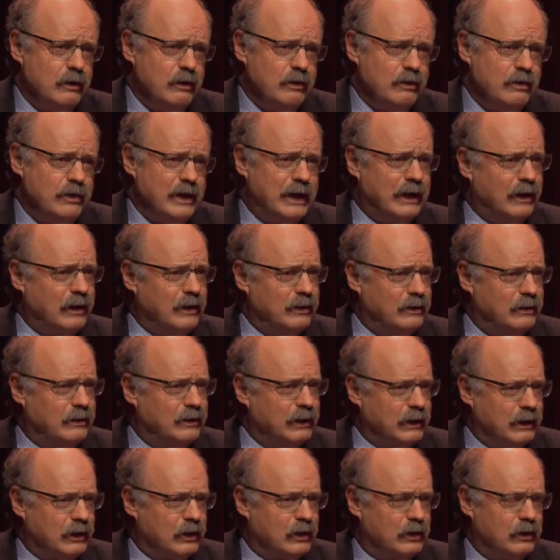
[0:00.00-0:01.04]
then I
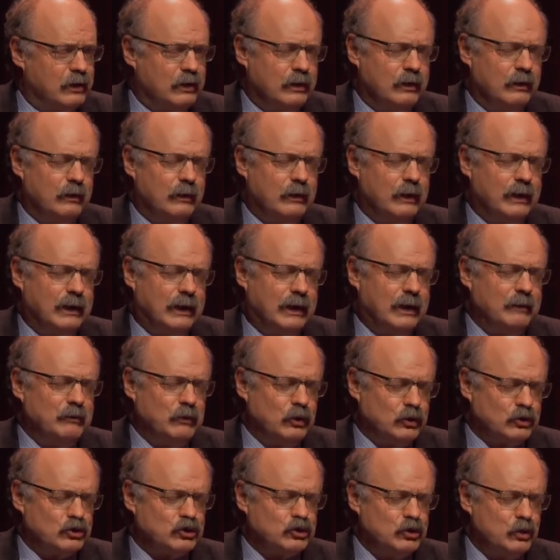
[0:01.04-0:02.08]
think I'm
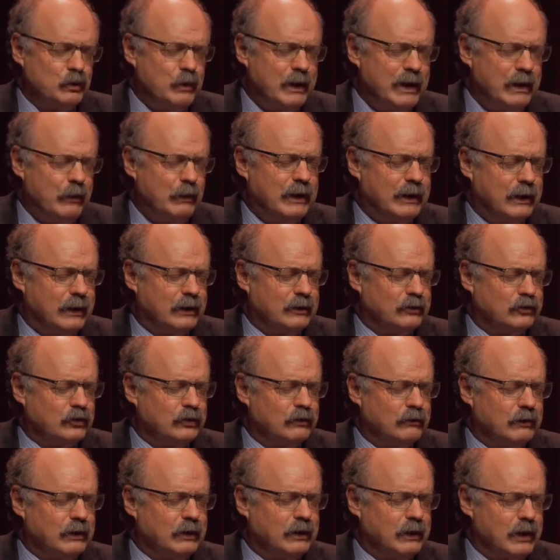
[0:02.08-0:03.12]
not sure where we're
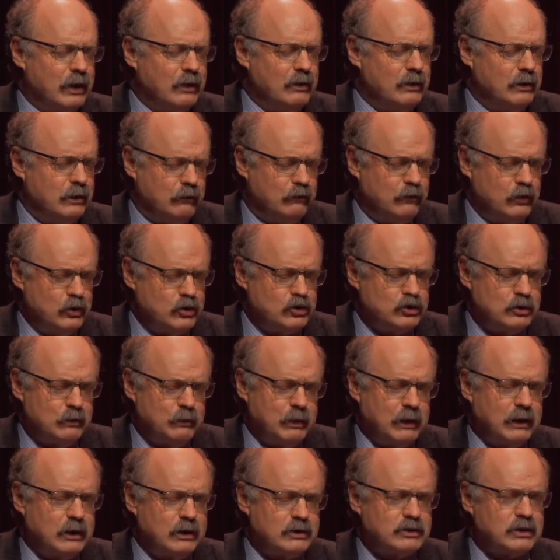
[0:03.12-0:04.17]
sort of going to go in the future,
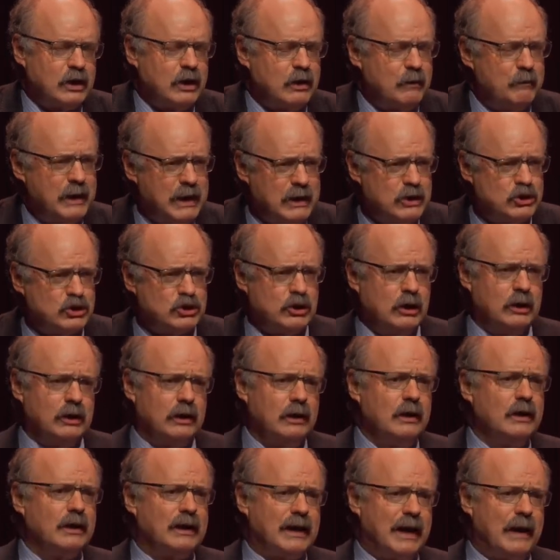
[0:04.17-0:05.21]
because our major
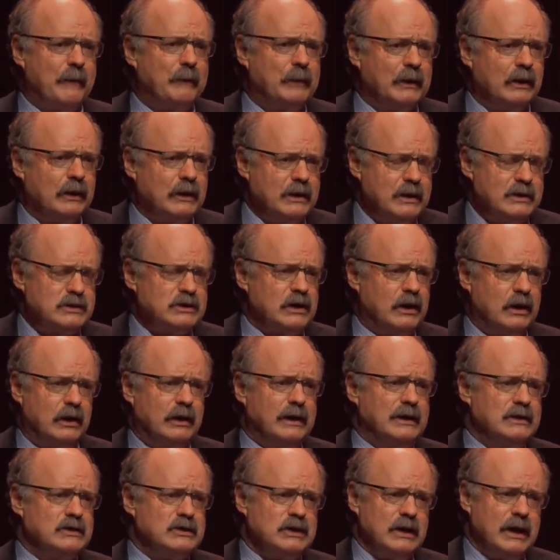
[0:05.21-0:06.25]
capital is our
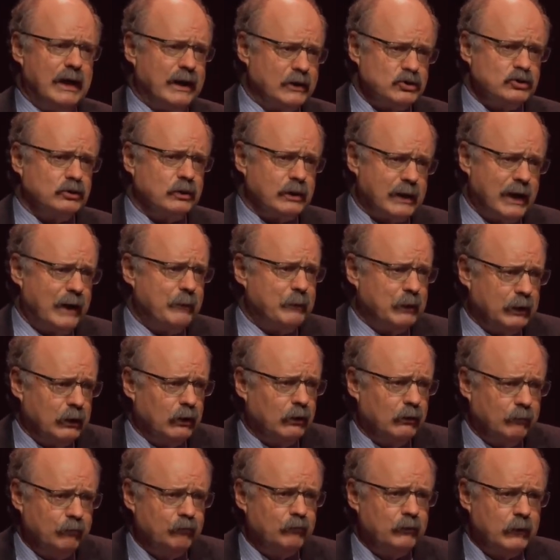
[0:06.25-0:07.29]
intellectual
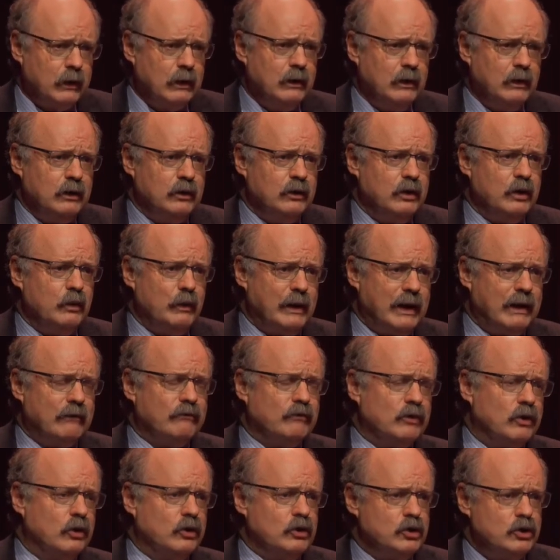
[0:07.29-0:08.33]
capital. You know, we
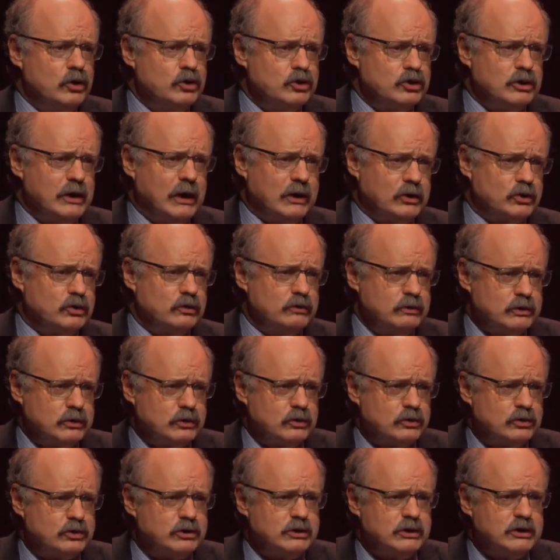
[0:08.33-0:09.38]
haven't got huge natural
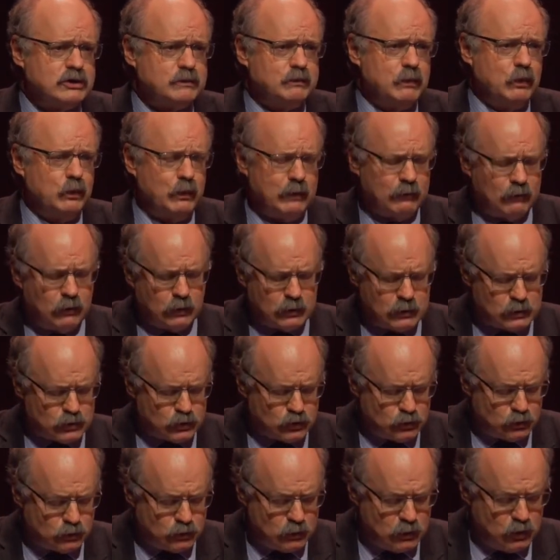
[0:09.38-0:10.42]
resources, but we've got
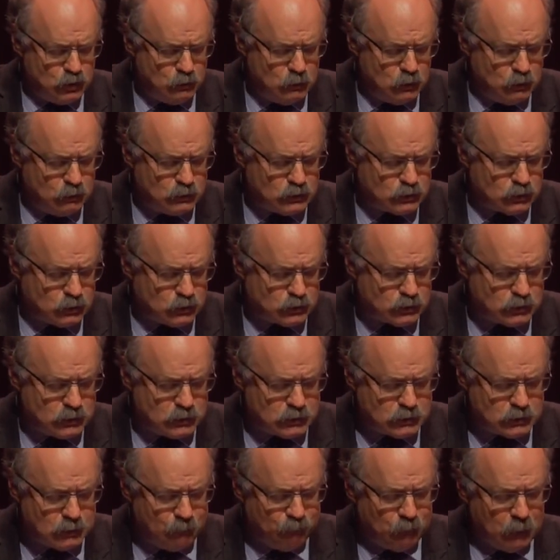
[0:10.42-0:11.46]
extraordinary human
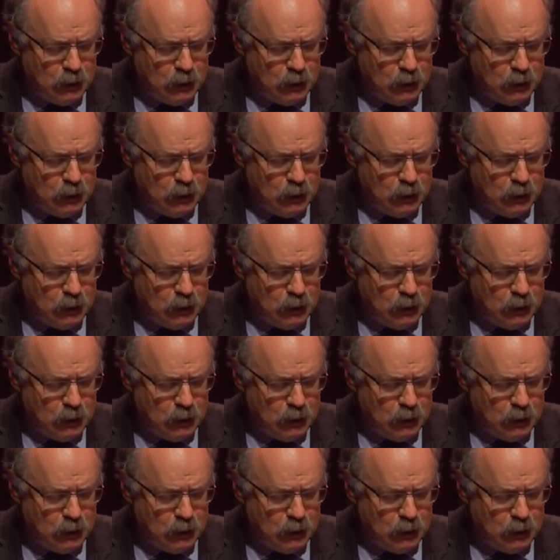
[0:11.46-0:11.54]
resources.